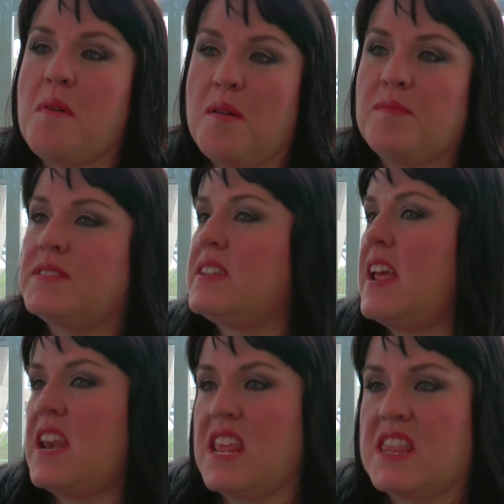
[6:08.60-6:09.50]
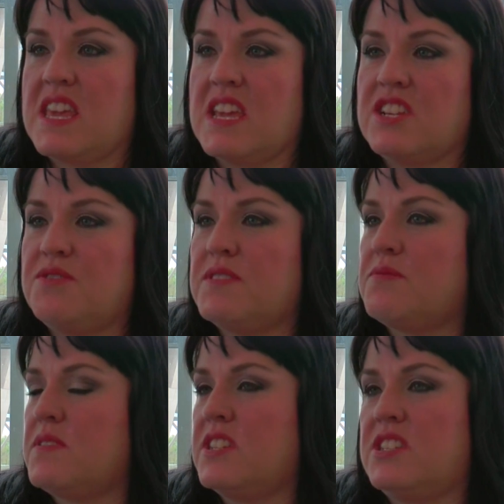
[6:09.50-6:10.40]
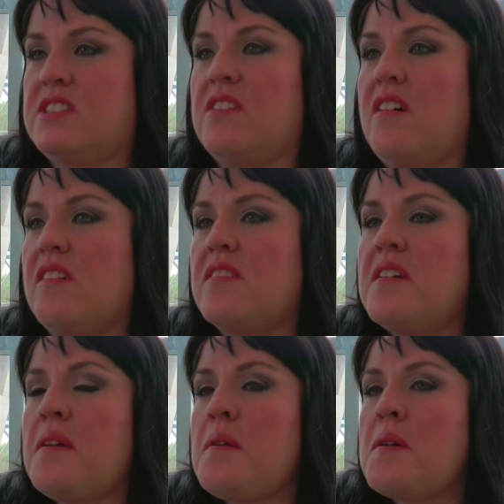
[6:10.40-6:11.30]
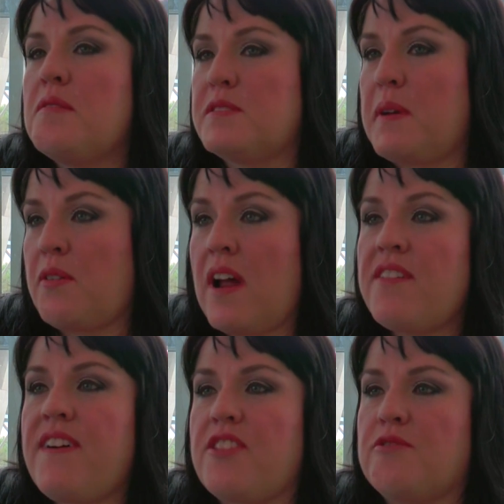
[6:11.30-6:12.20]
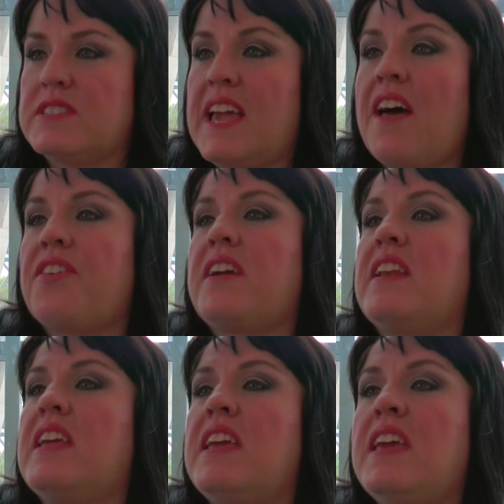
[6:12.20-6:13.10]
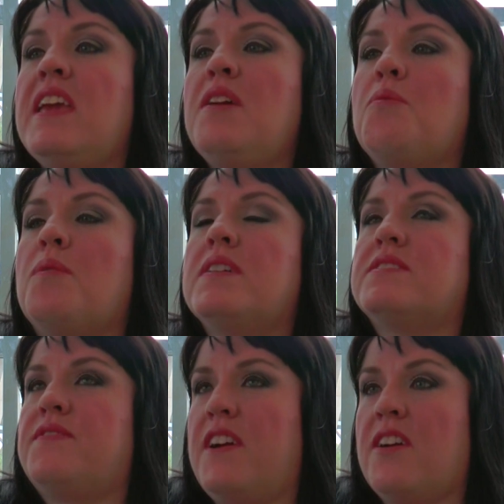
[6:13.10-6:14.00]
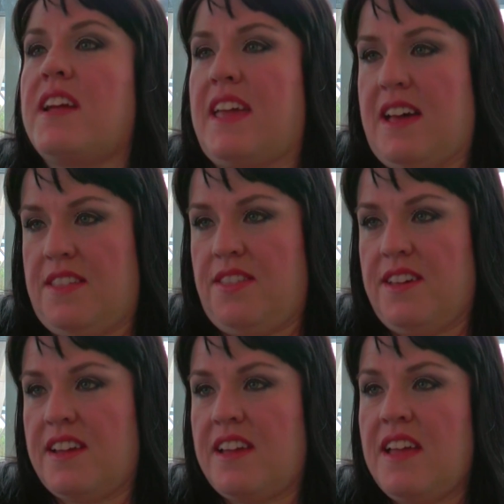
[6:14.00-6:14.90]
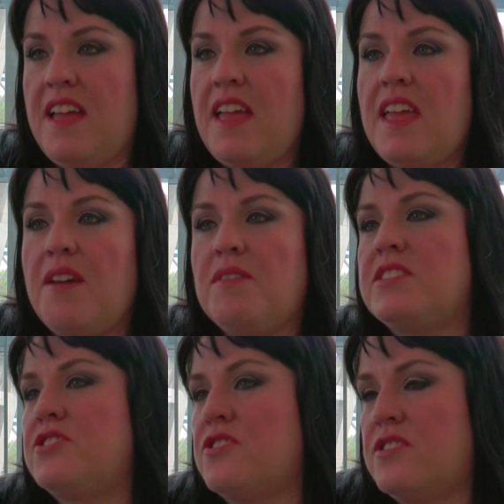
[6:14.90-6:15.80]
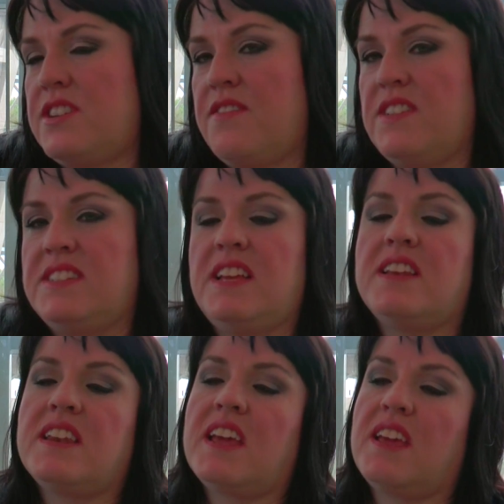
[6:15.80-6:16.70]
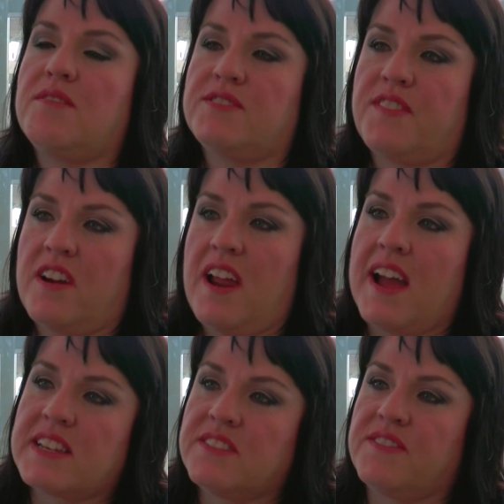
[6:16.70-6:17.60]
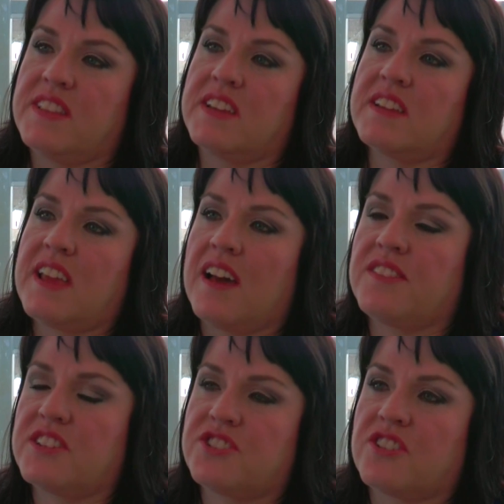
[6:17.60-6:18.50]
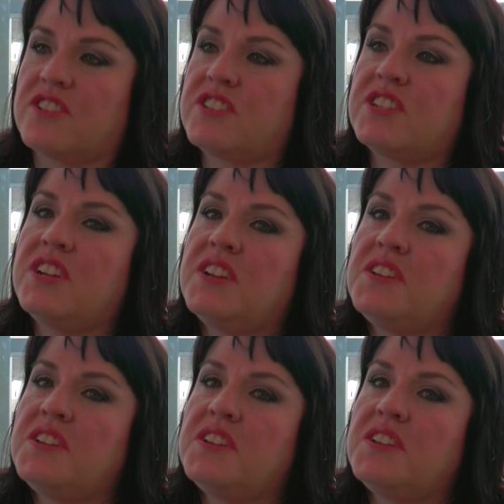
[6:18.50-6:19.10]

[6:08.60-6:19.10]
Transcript: mom wasn't anything. She wasn't religious at all. It was my grandfather who was Catholic, and he was very Catholic. He went to church every Sunday. He was very active in the Catholic Church.